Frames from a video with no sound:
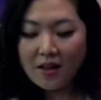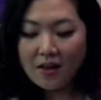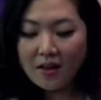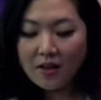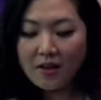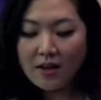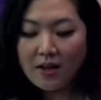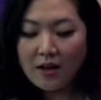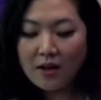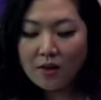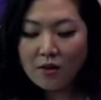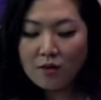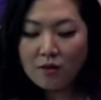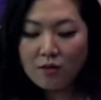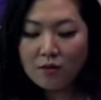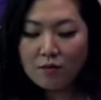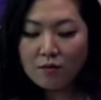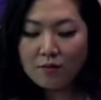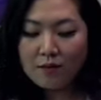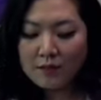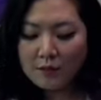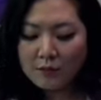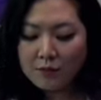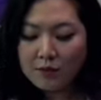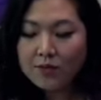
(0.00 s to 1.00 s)
Now,
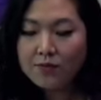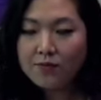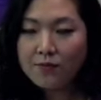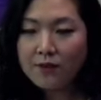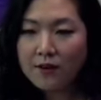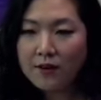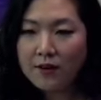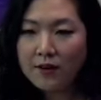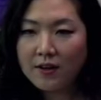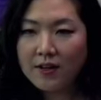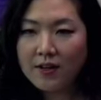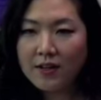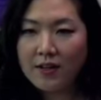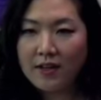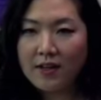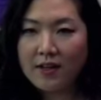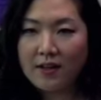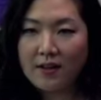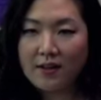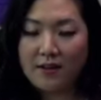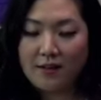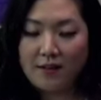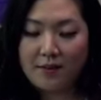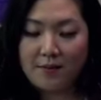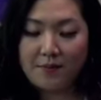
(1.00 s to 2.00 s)
this was very
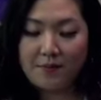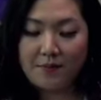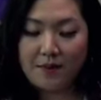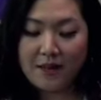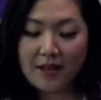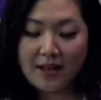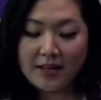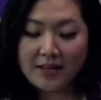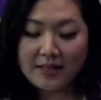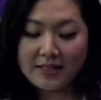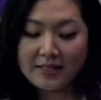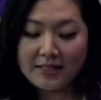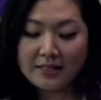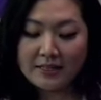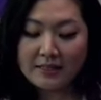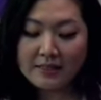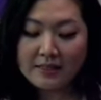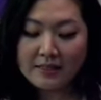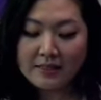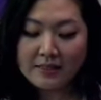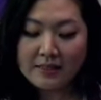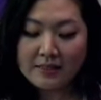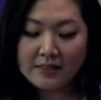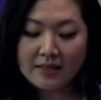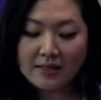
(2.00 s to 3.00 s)
um,
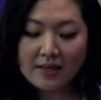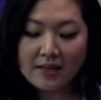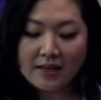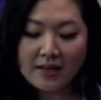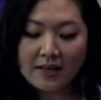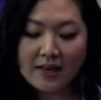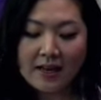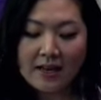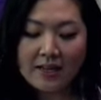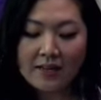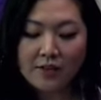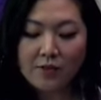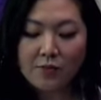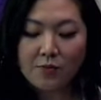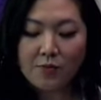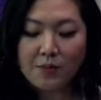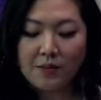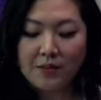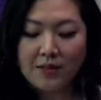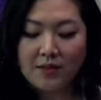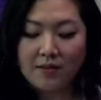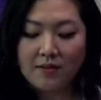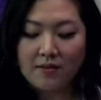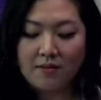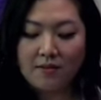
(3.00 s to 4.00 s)
idealistic and has
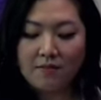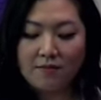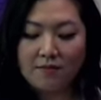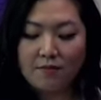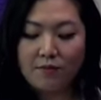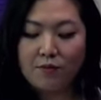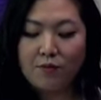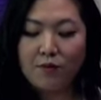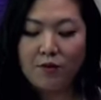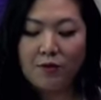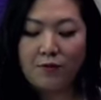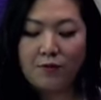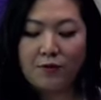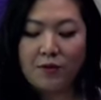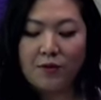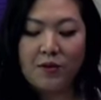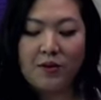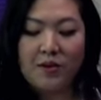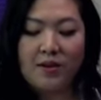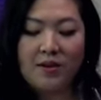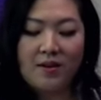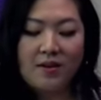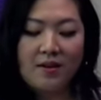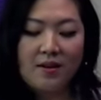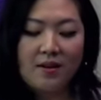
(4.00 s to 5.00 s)
been
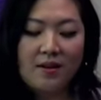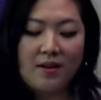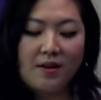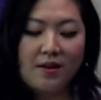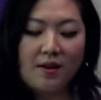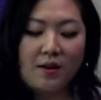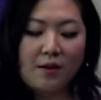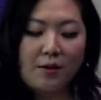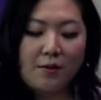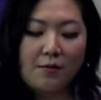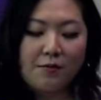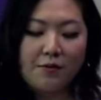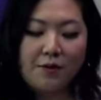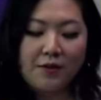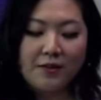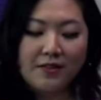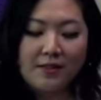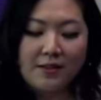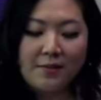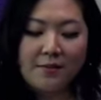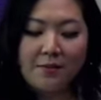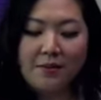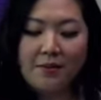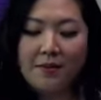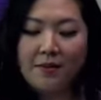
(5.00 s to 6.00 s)
refuted, uh, for
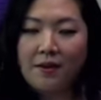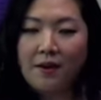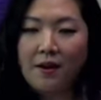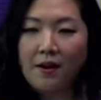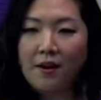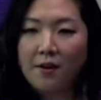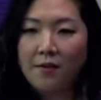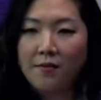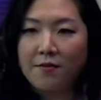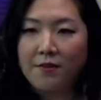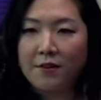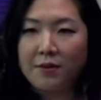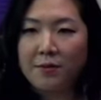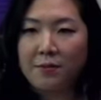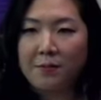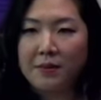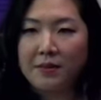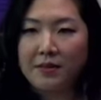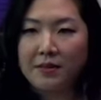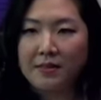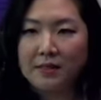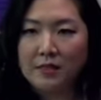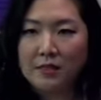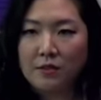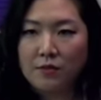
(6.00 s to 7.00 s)
example, in the Harvard
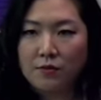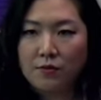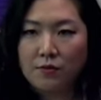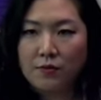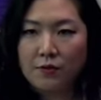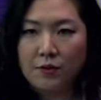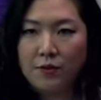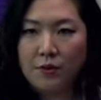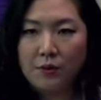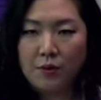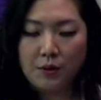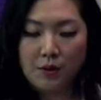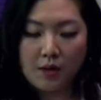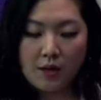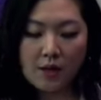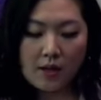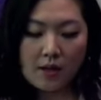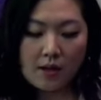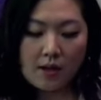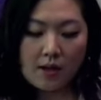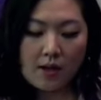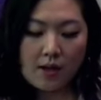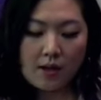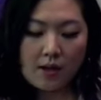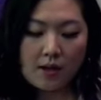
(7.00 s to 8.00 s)
Business Review.
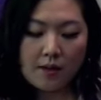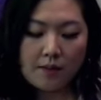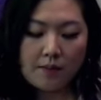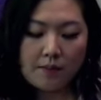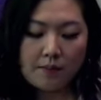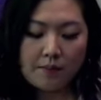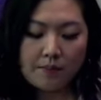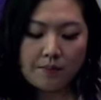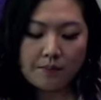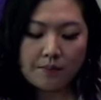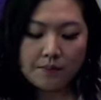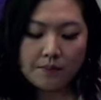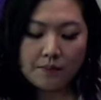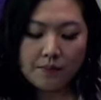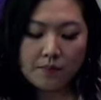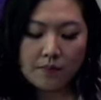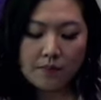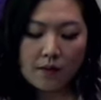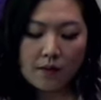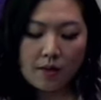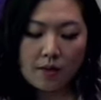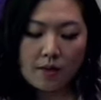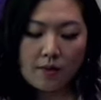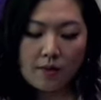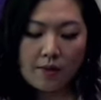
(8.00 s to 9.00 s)
Um,
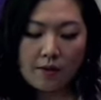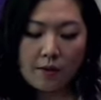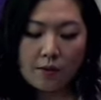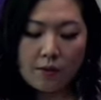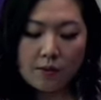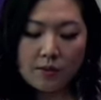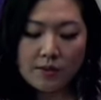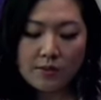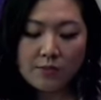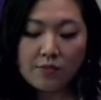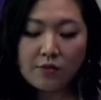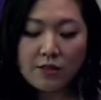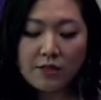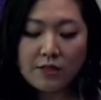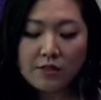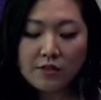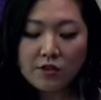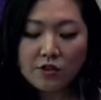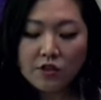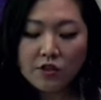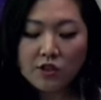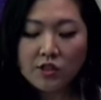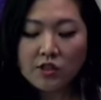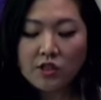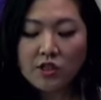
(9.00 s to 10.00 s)
there was some
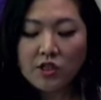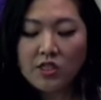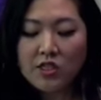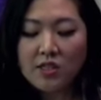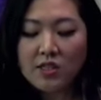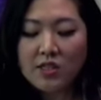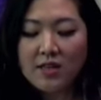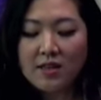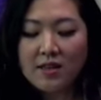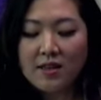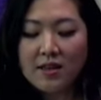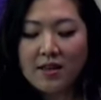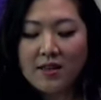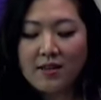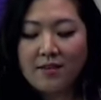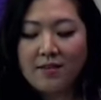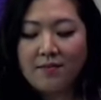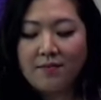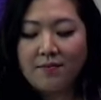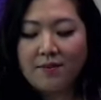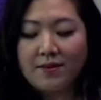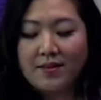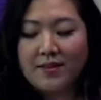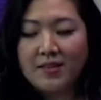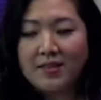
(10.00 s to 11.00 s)
research suggesting that
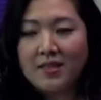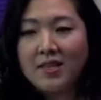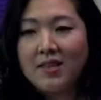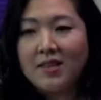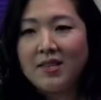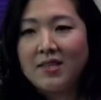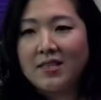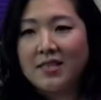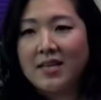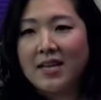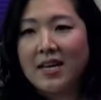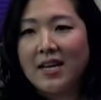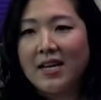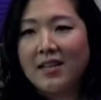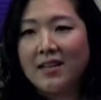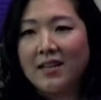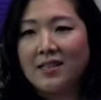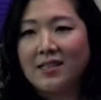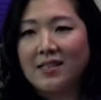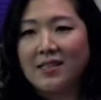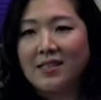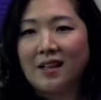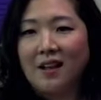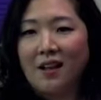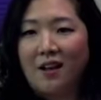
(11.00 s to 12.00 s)
indeed the tail
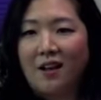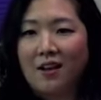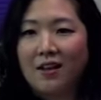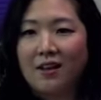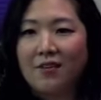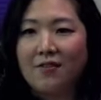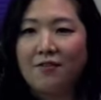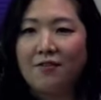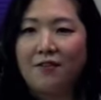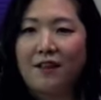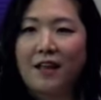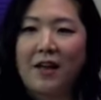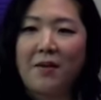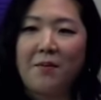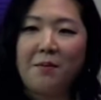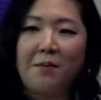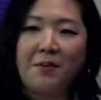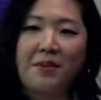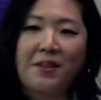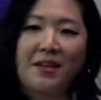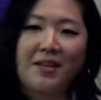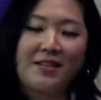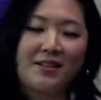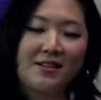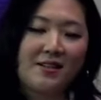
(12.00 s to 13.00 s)
is long and flat, but
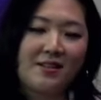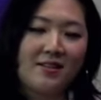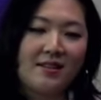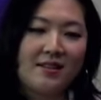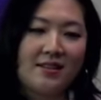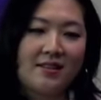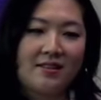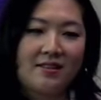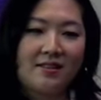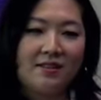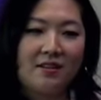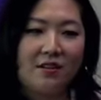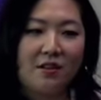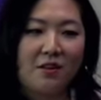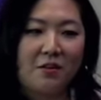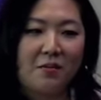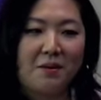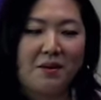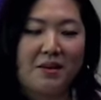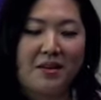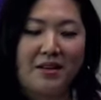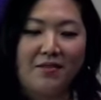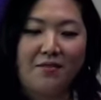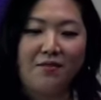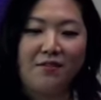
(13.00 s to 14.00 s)
that doesn't necessarily
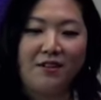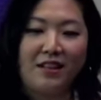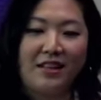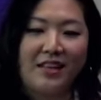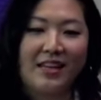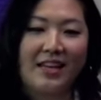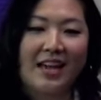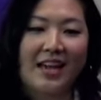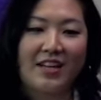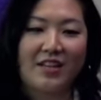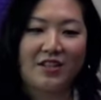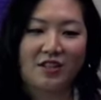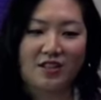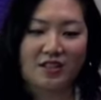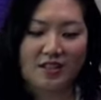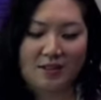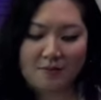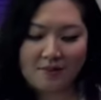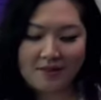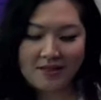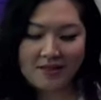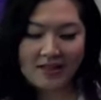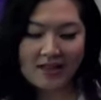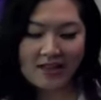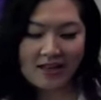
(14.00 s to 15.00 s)
mean it really catches
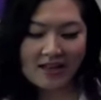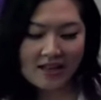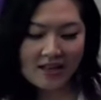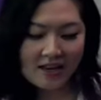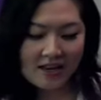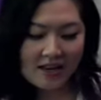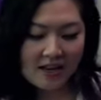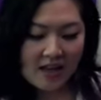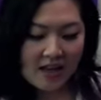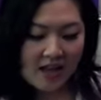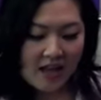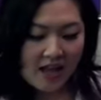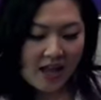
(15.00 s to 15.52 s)
up to the head.